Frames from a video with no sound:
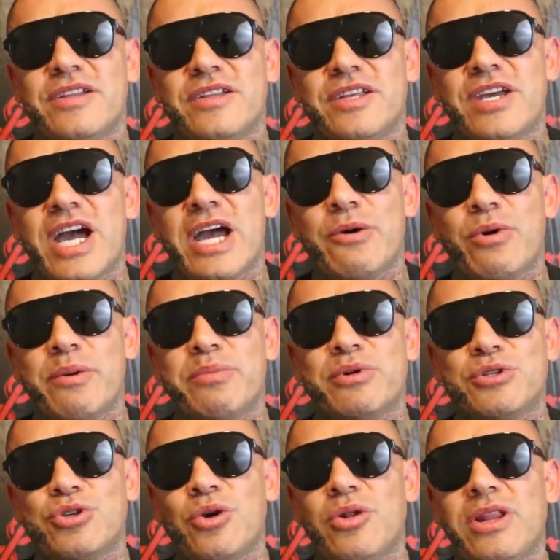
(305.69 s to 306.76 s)
The highway
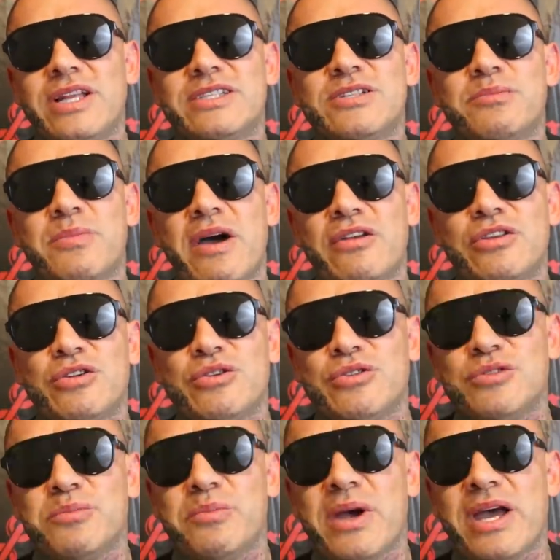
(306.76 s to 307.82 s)
patrol lets him out to
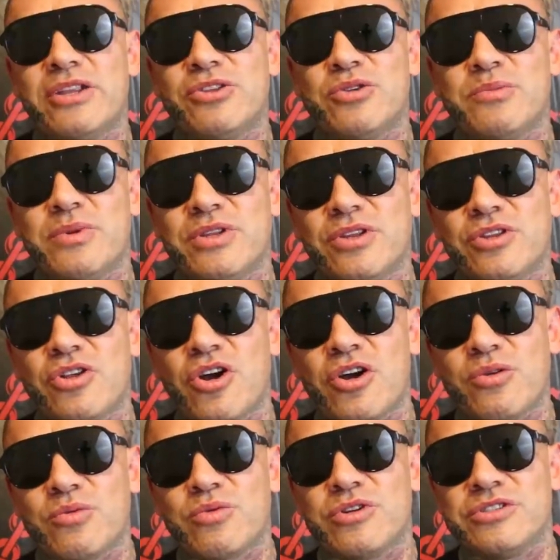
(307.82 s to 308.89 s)
use the bathroom and the
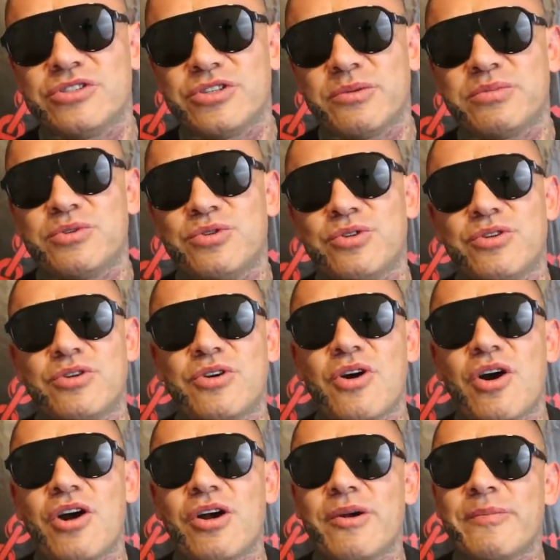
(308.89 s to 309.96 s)
dog runs up to the
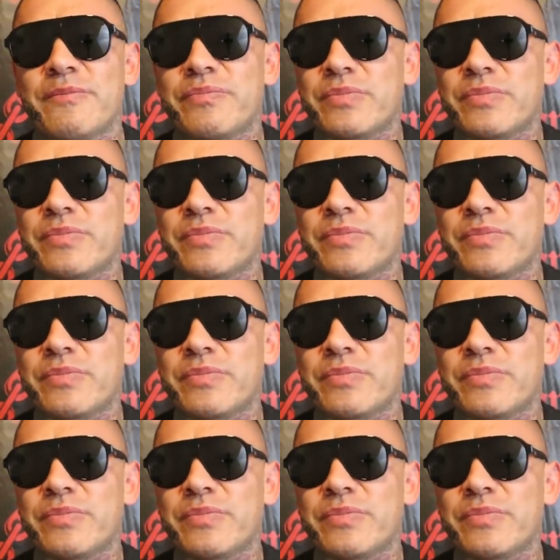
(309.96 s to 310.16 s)
car.